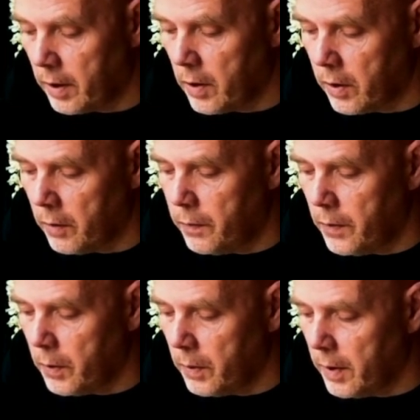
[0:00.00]
So don't
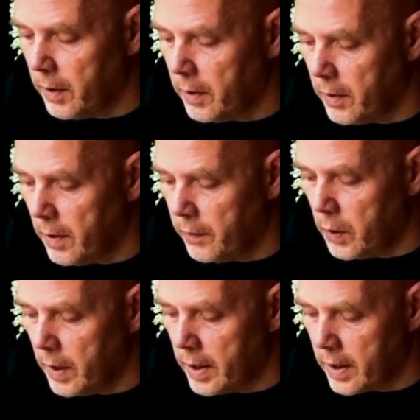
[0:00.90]
feel, if
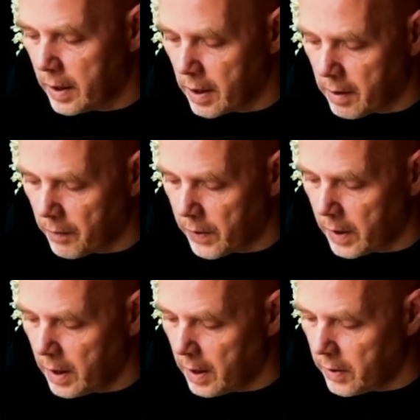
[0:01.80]
you're listening to something here,